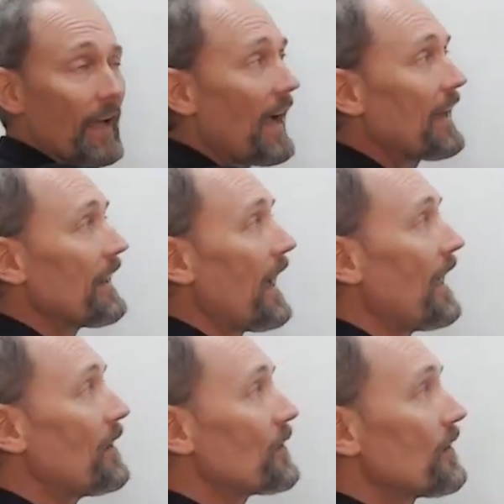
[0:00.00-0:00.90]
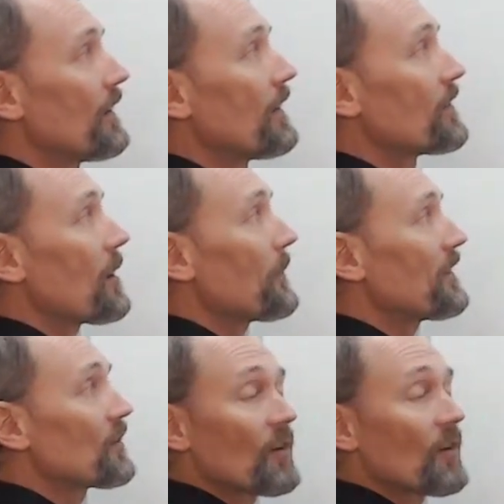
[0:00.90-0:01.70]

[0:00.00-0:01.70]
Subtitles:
And as some of these